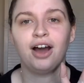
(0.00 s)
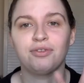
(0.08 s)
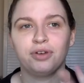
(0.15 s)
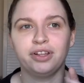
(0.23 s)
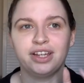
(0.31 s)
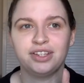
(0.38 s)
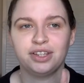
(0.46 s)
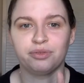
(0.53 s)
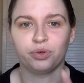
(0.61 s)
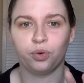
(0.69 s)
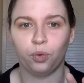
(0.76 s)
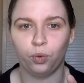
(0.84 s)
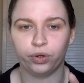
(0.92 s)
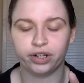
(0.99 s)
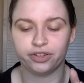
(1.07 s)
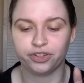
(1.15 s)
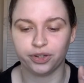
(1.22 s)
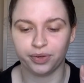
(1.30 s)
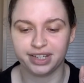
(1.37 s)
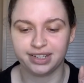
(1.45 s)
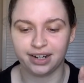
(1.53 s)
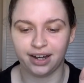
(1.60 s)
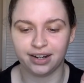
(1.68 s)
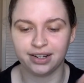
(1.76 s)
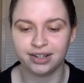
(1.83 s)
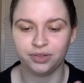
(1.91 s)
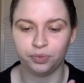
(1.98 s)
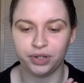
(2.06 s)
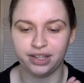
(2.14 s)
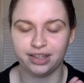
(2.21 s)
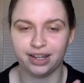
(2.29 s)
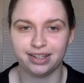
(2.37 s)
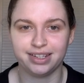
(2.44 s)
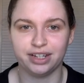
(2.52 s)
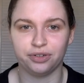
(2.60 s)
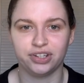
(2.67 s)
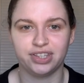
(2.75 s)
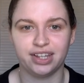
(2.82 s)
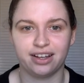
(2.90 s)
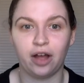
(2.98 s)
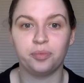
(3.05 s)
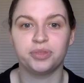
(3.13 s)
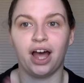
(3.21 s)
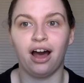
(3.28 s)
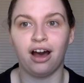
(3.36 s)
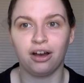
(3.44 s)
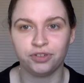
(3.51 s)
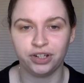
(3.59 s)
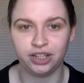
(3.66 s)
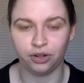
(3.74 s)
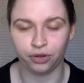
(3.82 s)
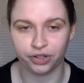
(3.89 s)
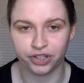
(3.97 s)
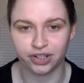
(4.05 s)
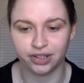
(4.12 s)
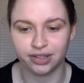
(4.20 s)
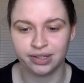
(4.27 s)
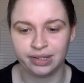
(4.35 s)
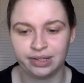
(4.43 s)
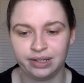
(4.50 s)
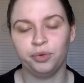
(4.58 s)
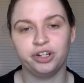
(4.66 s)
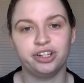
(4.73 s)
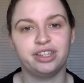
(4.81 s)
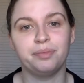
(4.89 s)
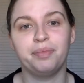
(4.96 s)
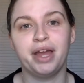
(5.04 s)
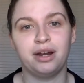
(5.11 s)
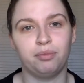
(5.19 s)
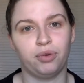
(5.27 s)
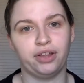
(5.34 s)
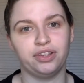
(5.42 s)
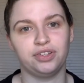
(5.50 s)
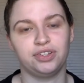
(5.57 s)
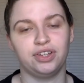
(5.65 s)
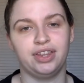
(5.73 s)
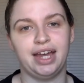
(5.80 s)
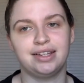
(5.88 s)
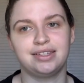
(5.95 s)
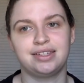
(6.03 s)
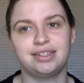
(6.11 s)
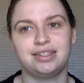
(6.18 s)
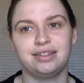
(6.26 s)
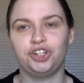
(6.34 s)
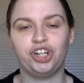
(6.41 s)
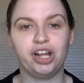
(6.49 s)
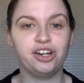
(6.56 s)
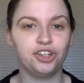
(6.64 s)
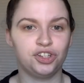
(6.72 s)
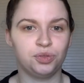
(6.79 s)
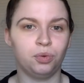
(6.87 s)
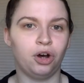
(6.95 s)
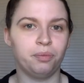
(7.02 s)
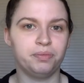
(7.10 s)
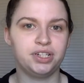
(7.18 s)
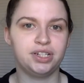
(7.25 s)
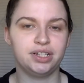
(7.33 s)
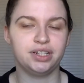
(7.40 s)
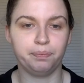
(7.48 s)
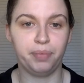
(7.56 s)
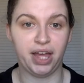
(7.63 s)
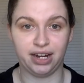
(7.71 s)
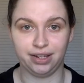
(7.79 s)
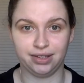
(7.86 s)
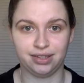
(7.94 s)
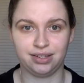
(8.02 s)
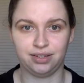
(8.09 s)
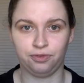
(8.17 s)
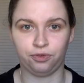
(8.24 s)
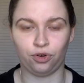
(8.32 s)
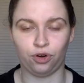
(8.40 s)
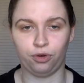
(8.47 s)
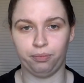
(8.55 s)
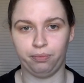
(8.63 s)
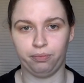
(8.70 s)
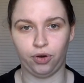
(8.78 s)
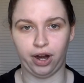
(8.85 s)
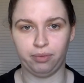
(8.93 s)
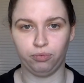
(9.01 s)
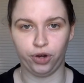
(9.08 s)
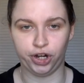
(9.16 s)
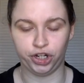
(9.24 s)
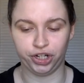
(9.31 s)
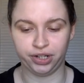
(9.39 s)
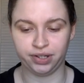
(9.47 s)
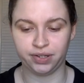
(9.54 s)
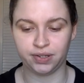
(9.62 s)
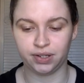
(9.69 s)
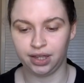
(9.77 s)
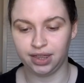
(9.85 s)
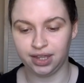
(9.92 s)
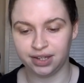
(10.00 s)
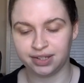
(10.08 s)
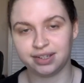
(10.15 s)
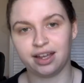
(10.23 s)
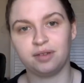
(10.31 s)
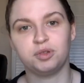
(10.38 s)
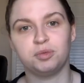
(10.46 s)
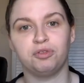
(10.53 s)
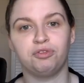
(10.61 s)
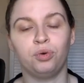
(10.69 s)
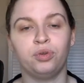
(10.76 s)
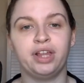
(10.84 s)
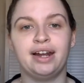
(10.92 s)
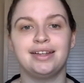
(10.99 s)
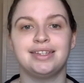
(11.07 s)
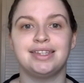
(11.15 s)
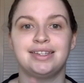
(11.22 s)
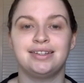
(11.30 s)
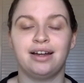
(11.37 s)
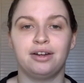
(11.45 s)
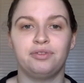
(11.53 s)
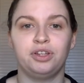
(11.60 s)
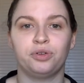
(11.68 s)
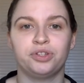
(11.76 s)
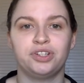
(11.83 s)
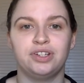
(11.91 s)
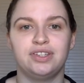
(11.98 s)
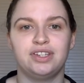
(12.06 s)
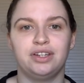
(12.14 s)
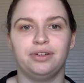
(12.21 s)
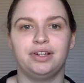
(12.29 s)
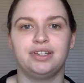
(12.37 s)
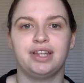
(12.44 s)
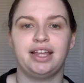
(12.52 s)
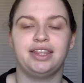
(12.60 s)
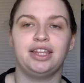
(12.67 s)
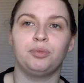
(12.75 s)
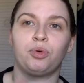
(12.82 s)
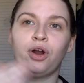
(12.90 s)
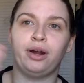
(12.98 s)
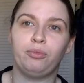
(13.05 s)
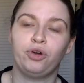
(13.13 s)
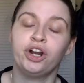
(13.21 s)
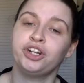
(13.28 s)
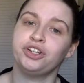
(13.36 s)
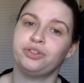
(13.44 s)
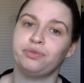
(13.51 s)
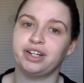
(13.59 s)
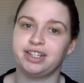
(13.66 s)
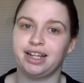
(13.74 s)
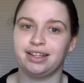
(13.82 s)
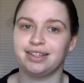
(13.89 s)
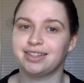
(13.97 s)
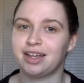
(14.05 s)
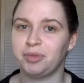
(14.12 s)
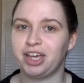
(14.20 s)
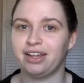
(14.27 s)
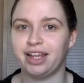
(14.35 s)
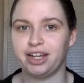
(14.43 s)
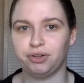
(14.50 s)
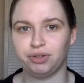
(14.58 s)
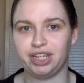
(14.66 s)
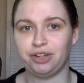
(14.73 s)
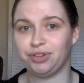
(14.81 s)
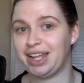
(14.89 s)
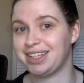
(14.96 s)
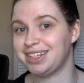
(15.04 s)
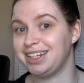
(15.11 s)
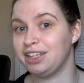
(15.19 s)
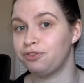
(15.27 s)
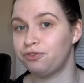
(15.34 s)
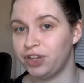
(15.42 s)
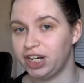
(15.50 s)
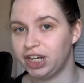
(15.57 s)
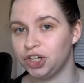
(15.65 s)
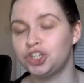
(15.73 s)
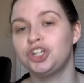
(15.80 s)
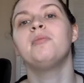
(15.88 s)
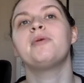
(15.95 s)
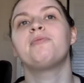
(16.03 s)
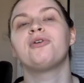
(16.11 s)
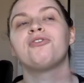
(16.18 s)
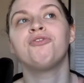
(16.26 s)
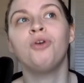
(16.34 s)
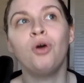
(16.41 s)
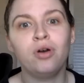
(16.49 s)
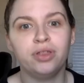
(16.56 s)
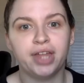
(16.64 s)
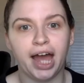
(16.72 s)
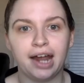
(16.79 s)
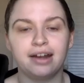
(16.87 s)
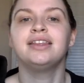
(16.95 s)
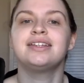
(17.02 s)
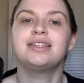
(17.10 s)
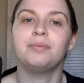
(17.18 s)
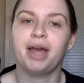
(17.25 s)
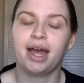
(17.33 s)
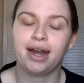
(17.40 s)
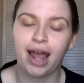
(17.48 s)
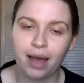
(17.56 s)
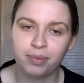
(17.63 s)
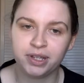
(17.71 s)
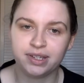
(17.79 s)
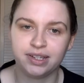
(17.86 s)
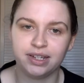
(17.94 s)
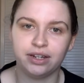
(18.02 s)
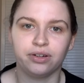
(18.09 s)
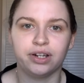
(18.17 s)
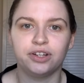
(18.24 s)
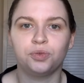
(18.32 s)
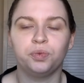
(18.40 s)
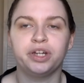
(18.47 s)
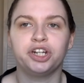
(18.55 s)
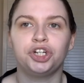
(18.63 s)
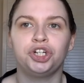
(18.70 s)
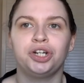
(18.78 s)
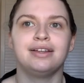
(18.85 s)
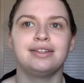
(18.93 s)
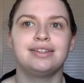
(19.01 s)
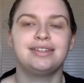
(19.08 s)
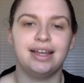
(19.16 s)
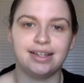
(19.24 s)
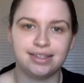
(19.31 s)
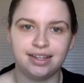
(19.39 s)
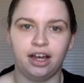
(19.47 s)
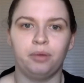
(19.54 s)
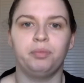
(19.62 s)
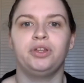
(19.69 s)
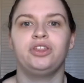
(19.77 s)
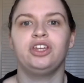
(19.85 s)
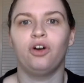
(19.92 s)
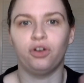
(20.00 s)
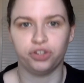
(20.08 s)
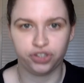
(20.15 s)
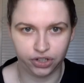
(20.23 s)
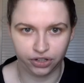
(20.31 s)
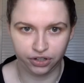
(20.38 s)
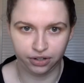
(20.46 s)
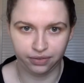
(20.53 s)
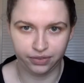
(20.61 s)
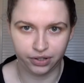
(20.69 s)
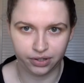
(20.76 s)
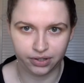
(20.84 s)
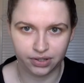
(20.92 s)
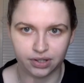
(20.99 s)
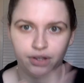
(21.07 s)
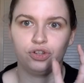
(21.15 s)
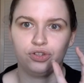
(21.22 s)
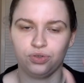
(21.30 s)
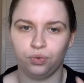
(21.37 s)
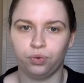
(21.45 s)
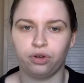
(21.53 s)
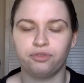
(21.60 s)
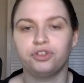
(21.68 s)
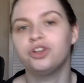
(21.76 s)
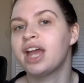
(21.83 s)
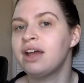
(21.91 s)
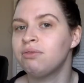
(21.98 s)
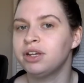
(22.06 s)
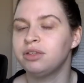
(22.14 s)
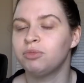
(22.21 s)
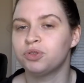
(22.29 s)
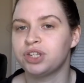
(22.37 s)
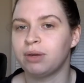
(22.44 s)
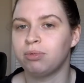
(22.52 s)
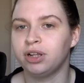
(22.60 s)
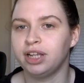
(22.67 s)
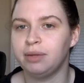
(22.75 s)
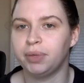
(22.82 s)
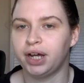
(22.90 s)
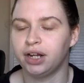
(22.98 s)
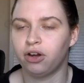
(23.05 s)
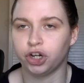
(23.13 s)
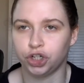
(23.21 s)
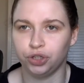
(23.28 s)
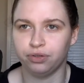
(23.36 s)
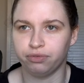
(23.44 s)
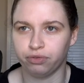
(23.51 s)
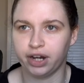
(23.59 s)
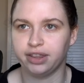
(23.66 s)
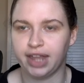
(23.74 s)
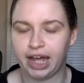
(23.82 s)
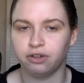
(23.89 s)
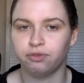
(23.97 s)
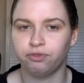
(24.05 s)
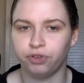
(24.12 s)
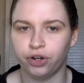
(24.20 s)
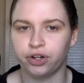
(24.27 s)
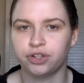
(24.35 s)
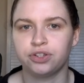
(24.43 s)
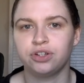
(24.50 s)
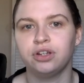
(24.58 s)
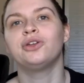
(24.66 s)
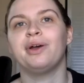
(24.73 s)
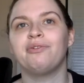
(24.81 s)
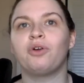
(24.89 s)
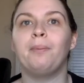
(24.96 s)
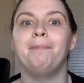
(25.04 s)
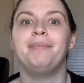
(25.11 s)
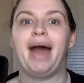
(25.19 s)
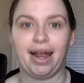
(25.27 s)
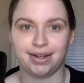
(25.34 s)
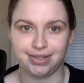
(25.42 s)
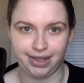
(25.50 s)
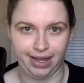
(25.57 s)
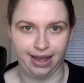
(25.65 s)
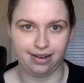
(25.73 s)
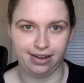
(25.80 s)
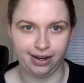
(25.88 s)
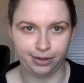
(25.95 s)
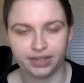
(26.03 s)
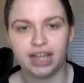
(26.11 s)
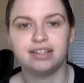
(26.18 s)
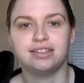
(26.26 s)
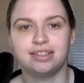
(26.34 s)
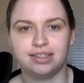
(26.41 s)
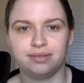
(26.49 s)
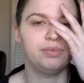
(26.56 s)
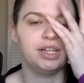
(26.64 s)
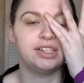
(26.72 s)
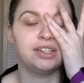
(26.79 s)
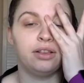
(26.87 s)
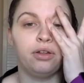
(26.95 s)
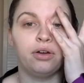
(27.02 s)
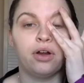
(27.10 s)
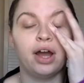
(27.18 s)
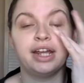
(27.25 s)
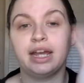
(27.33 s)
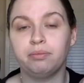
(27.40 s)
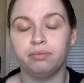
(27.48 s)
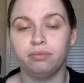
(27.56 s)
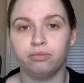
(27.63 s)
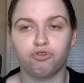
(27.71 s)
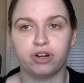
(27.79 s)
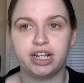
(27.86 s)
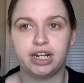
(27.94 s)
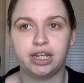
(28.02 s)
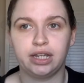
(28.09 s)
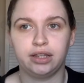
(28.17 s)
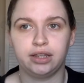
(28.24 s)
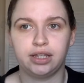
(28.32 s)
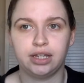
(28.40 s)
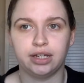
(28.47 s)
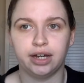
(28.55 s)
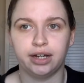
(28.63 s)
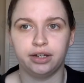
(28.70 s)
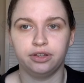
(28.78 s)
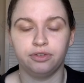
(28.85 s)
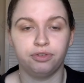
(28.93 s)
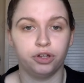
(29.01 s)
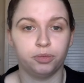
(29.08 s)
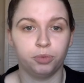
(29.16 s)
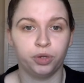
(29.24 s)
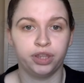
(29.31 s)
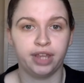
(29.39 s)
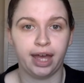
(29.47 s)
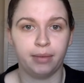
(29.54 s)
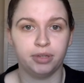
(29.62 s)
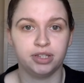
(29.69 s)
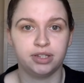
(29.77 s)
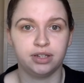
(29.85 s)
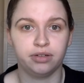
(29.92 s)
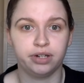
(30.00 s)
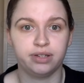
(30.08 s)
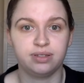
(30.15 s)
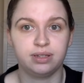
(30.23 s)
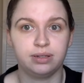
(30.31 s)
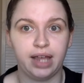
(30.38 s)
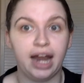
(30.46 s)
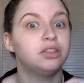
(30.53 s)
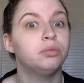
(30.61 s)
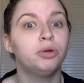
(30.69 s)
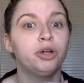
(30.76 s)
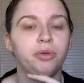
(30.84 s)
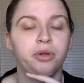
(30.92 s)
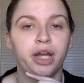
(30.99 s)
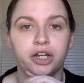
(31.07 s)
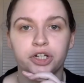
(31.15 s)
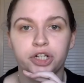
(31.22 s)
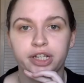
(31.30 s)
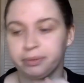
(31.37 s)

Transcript: I've read these in the wrong order. So I started with a series that comes after the Austens, which is the Bennet brothers. So that's gender swapped Bennets from Pride and Prejudice. This comes before that as the start of the Austen series, and then the Pride and Prejudice retelling is coming out later in the year, and that's nearly finished. But before that, there's the Bad Habits series, which sets up the Austen universe, sort of. You can read them all separately, but I should have read that first. So I've gone back to that now. It's it's a lot. I am reading the uh, the first book in the Habit series at the moment, actually.